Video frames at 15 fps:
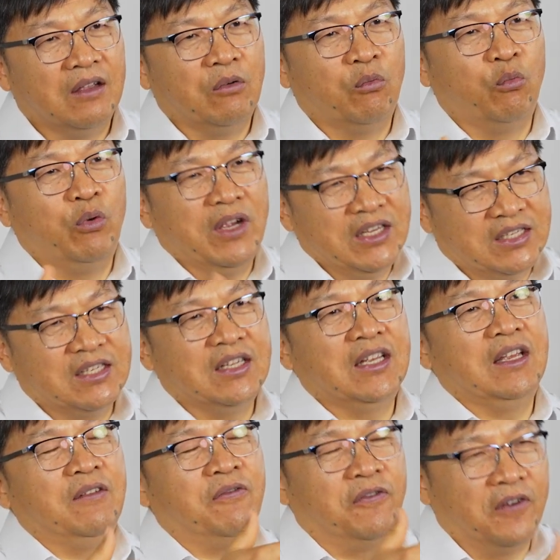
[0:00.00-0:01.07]
with
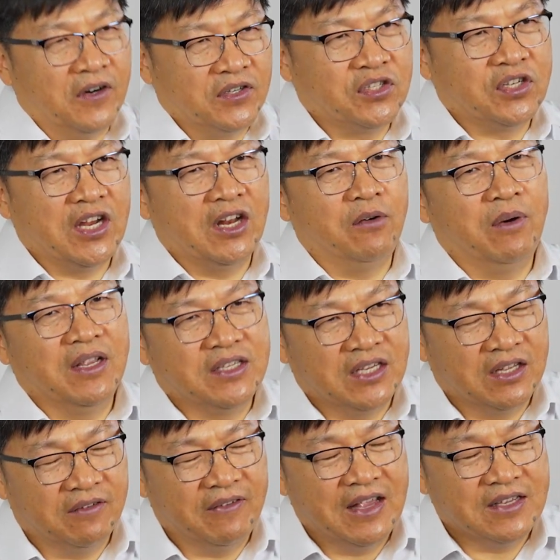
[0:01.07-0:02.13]
the first
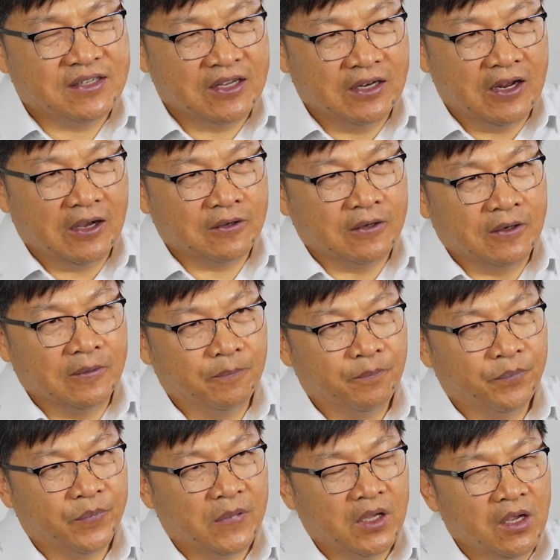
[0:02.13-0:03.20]
generation advanced conductor.
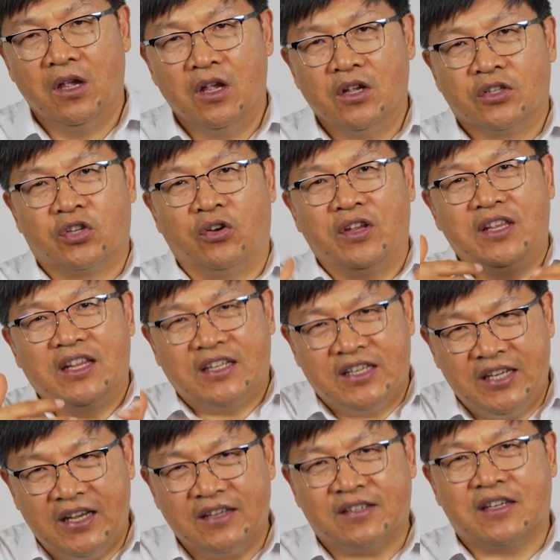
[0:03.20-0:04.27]
So in the
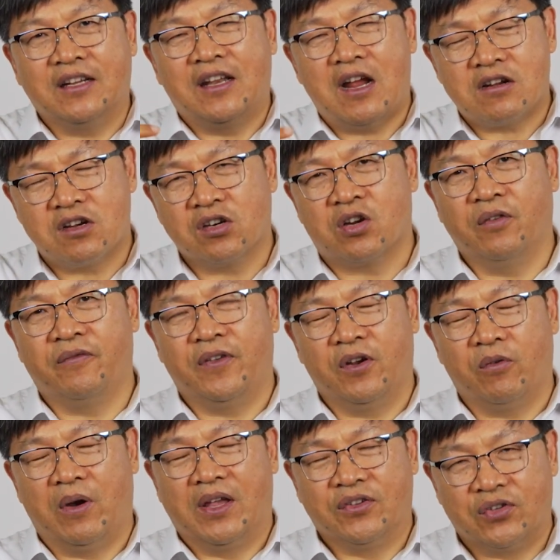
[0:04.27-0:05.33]
TS conductor
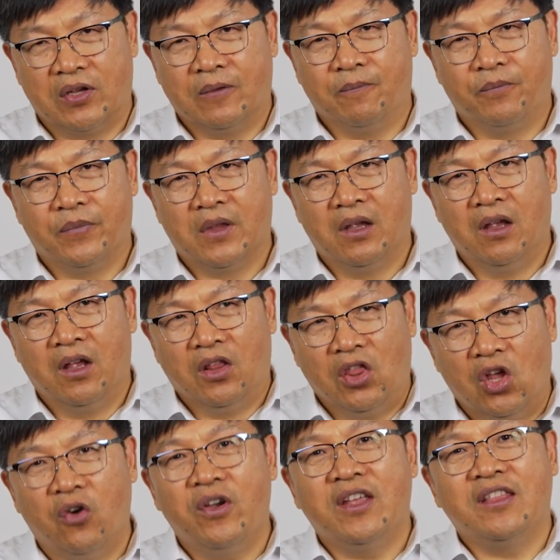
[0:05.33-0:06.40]
configuration,
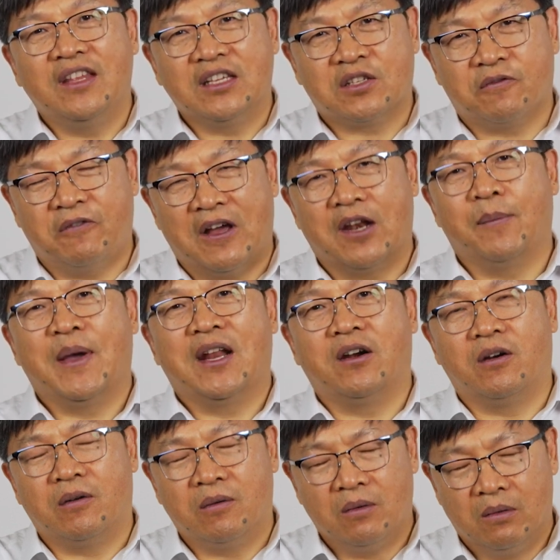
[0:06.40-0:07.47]
knowing this
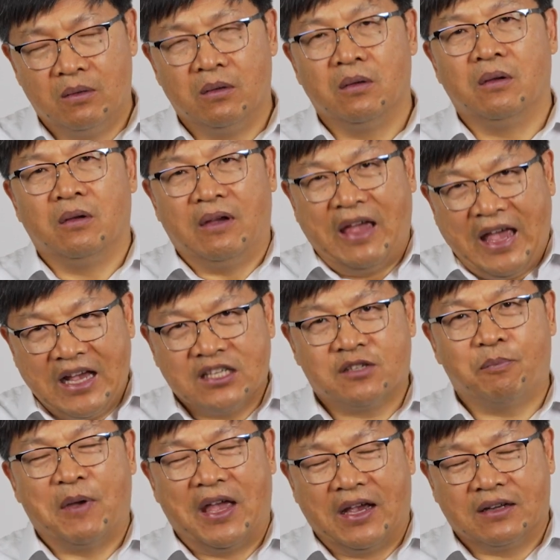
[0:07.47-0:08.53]
fundamental
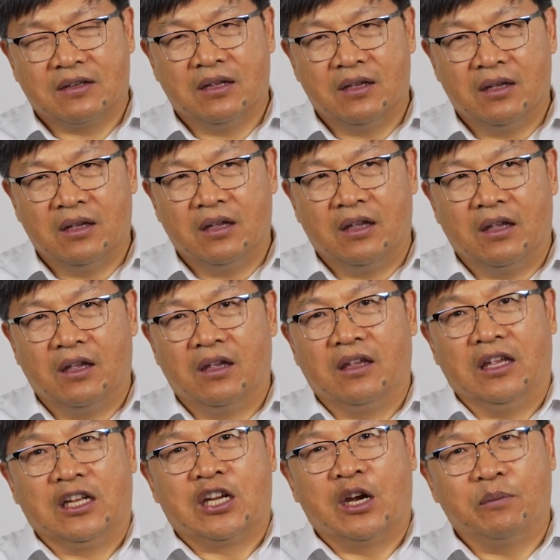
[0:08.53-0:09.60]
aspect
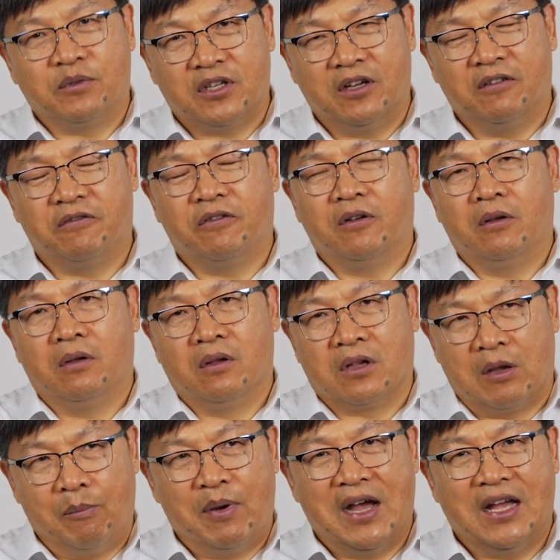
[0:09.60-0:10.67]
in terms of
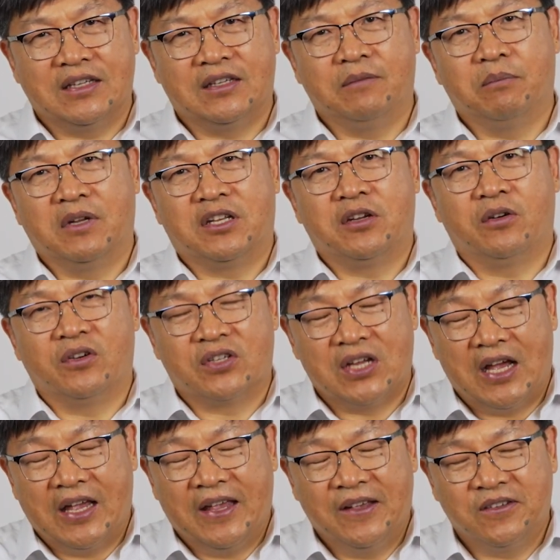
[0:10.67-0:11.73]
composite material
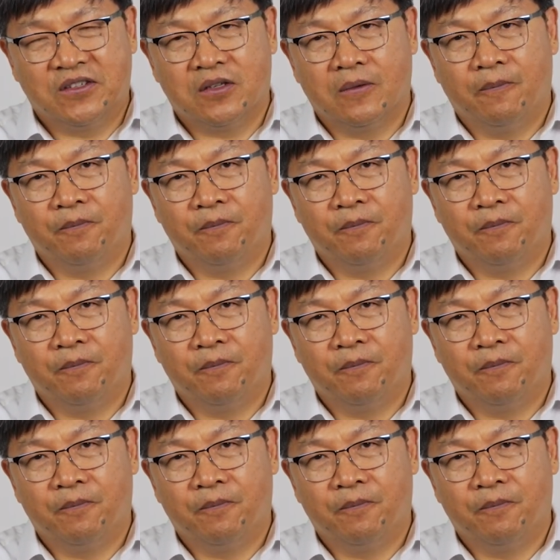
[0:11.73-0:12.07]
science,